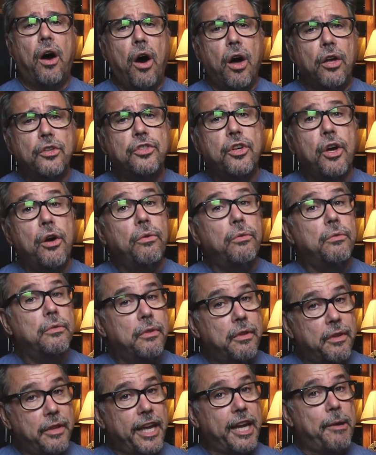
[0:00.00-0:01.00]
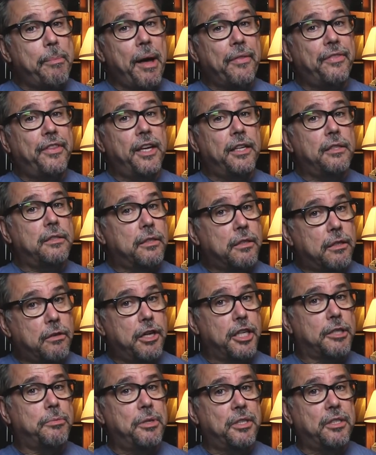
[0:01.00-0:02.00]
Also, think about this
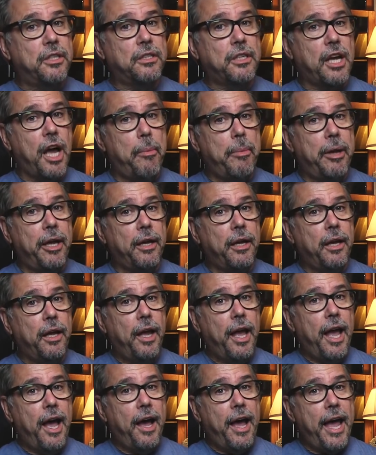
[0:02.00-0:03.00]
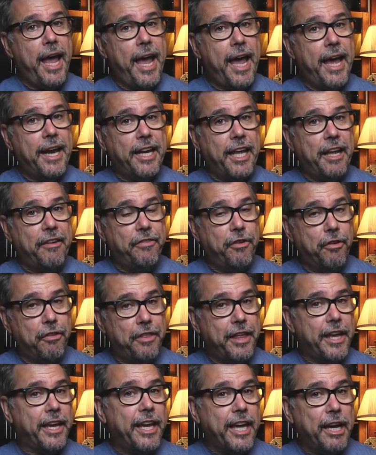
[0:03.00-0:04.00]
Christmas is coming, and if you're
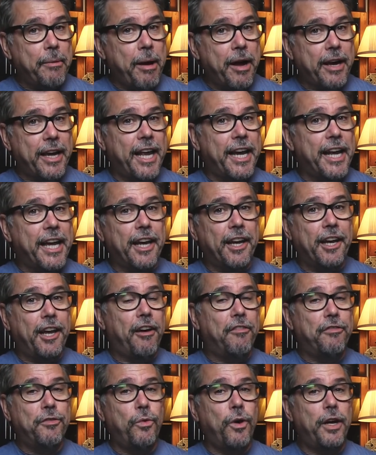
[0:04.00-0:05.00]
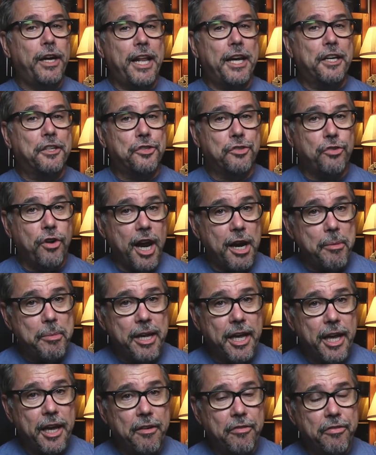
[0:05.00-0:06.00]
thinking about getting a loved one an
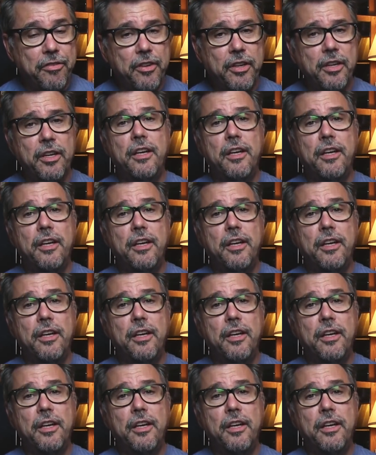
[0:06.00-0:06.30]
astronomy gift,